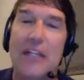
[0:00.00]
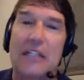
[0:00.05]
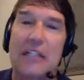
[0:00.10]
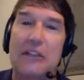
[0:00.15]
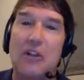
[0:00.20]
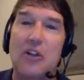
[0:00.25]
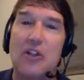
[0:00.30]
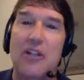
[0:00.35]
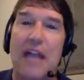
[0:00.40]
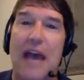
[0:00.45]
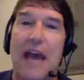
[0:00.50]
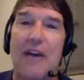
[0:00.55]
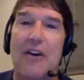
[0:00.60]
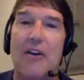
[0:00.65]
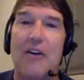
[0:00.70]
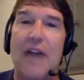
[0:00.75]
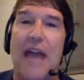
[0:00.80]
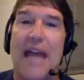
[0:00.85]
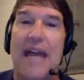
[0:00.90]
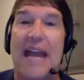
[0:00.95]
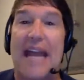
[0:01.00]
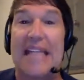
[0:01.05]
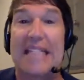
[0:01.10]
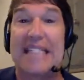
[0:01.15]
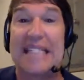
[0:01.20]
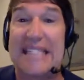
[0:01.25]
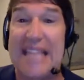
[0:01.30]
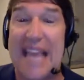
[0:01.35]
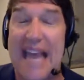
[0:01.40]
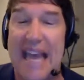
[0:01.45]
Yeah. So I just looked at
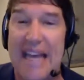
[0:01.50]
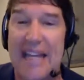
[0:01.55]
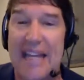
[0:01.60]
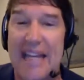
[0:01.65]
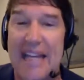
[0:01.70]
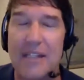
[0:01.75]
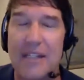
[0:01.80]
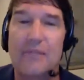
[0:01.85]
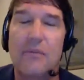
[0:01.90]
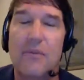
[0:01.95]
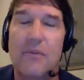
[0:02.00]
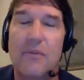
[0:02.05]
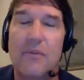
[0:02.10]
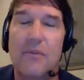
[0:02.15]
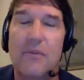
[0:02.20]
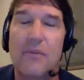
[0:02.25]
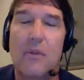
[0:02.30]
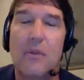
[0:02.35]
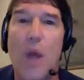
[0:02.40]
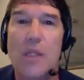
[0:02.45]
and I said,